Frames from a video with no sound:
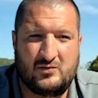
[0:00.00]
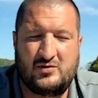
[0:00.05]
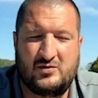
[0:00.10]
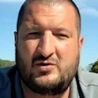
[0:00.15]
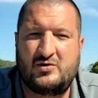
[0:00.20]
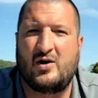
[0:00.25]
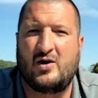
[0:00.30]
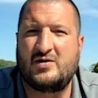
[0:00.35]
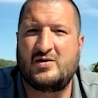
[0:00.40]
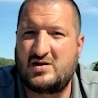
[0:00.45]

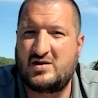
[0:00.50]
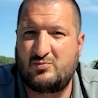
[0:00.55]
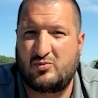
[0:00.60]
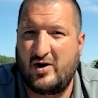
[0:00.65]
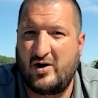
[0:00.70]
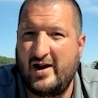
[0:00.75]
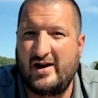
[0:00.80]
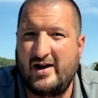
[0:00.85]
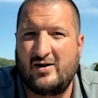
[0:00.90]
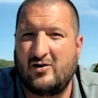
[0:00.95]
done
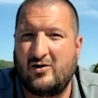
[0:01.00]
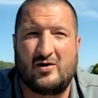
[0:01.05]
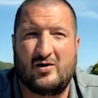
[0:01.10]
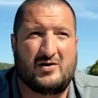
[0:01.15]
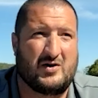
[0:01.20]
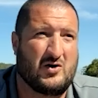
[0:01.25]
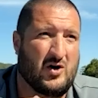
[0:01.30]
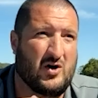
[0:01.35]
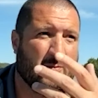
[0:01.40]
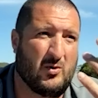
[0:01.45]
spreading, or at
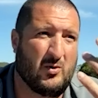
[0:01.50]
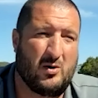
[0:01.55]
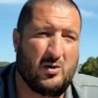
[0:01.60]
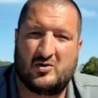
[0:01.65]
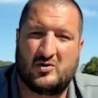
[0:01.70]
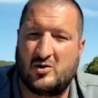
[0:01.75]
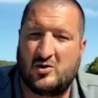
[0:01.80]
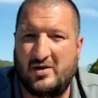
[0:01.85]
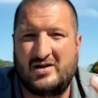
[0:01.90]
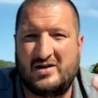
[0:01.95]
the current
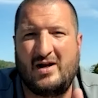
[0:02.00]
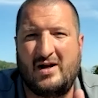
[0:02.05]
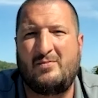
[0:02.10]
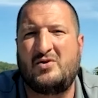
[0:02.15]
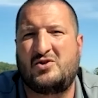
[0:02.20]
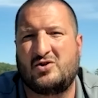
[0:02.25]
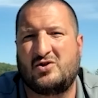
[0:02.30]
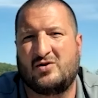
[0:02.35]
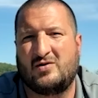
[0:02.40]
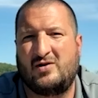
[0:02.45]
moment, it could be
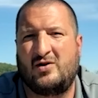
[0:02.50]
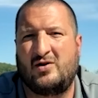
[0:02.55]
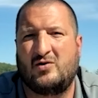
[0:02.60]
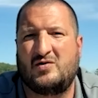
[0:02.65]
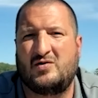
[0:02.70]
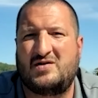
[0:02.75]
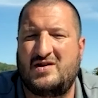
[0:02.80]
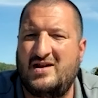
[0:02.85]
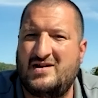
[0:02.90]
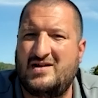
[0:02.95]
temperature,
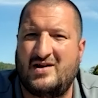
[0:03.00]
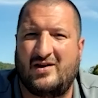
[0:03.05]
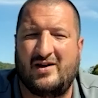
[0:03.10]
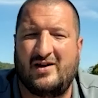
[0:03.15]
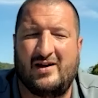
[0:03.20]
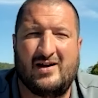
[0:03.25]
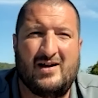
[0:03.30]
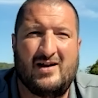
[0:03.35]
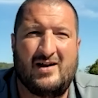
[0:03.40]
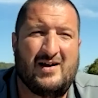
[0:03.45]

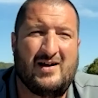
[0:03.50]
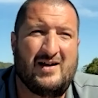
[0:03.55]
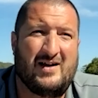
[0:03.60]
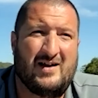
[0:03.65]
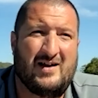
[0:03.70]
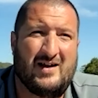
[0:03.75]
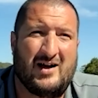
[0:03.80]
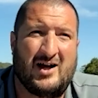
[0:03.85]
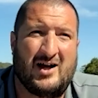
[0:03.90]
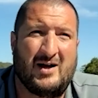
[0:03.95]
seasonally.
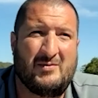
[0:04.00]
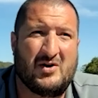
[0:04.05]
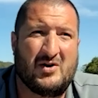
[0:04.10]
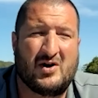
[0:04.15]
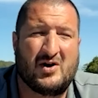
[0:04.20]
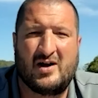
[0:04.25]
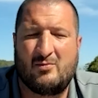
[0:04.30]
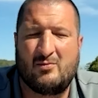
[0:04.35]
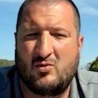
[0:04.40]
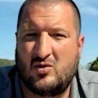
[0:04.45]
You're
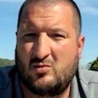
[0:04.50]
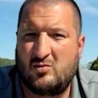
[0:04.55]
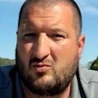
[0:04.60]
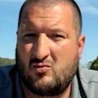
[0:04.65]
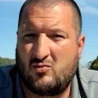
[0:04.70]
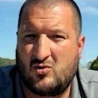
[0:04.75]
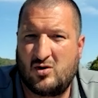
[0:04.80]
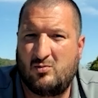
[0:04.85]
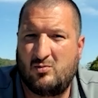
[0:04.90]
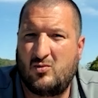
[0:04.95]
going to get
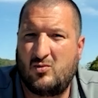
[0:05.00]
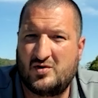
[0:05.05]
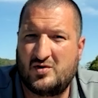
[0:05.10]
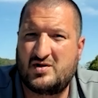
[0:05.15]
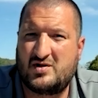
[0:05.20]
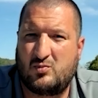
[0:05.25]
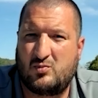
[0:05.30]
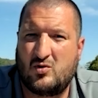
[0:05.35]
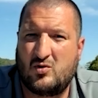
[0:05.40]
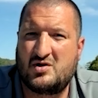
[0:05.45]
more mold
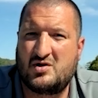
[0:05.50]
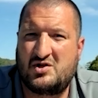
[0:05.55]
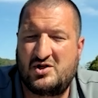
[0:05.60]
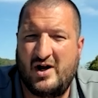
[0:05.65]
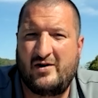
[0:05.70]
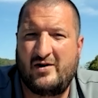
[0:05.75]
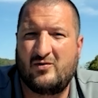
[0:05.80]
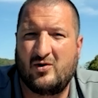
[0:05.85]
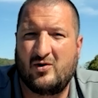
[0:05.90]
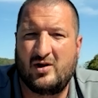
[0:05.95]
spores
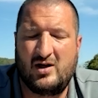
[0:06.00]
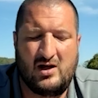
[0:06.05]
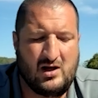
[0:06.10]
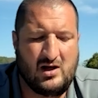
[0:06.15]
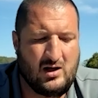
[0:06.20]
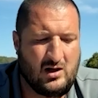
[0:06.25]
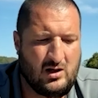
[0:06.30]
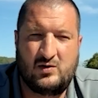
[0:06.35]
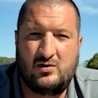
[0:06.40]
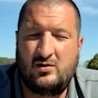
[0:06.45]
generally,
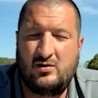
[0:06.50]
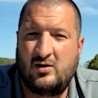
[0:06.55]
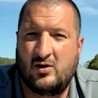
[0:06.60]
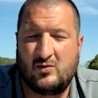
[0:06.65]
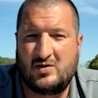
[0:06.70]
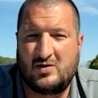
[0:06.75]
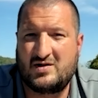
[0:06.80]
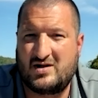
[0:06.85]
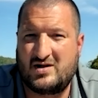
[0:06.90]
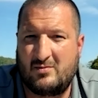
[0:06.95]

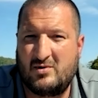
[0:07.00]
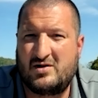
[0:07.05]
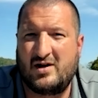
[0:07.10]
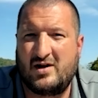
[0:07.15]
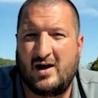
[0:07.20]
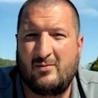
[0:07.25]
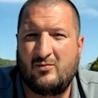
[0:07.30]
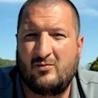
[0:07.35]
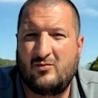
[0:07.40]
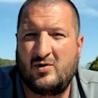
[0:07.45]
in the
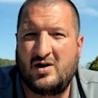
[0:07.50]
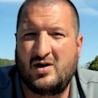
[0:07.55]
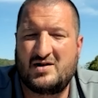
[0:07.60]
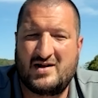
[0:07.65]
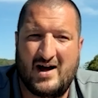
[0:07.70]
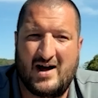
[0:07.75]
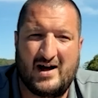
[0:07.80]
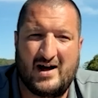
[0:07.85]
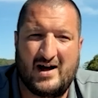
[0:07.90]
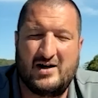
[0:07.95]
summertime when it's
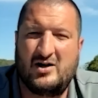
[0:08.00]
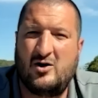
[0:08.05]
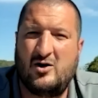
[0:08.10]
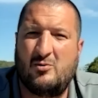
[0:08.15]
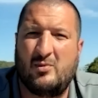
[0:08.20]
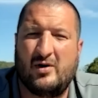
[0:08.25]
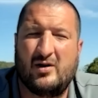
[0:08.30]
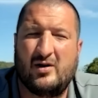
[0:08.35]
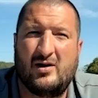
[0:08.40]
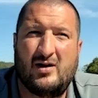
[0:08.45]
hot and
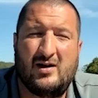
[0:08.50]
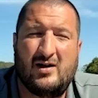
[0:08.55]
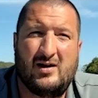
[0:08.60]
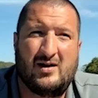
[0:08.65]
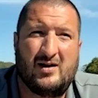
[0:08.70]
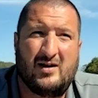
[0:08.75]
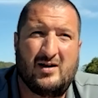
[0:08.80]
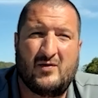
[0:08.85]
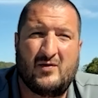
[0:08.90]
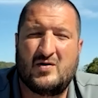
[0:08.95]
humid
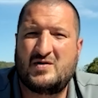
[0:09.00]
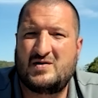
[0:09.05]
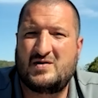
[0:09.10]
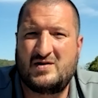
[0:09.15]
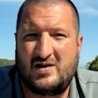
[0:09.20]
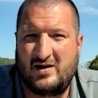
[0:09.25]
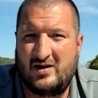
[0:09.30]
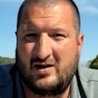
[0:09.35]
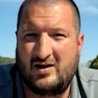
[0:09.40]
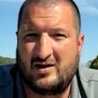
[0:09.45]

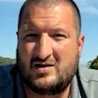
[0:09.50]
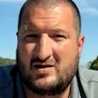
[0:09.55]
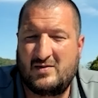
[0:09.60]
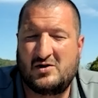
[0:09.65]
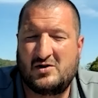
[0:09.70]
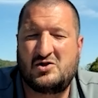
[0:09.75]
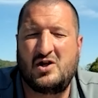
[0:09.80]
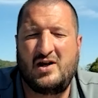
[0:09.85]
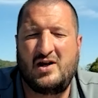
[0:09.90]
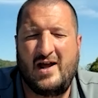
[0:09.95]
versus
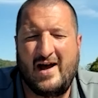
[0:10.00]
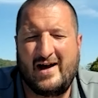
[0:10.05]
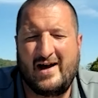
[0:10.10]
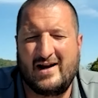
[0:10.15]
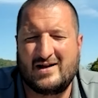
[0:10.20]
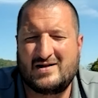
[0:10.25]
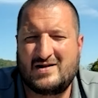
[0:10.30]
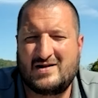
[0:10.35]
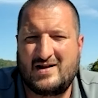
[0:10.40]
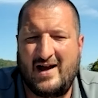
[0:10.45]
especially in the
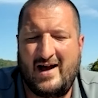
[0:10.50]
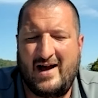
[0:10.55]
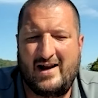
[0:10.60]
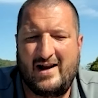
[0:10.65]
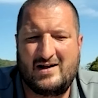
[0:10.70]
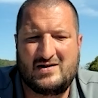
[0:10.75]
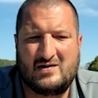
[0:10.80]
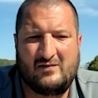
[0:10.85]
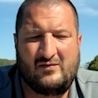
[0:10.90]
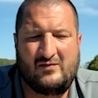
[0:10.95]
attics.
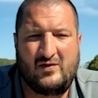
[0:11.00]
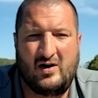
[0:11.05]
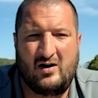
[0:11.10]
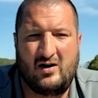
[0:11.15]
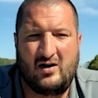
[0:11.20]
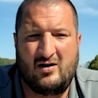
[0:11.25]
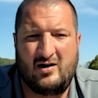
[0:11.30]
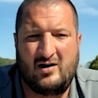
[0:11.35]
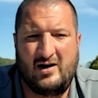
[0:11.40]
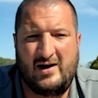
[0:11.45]
Attics are
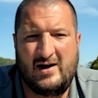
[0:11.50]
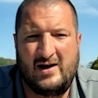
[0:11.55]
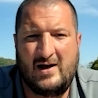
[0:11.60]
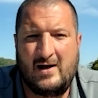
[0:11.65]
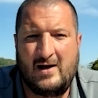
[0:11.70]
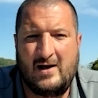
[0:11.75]
very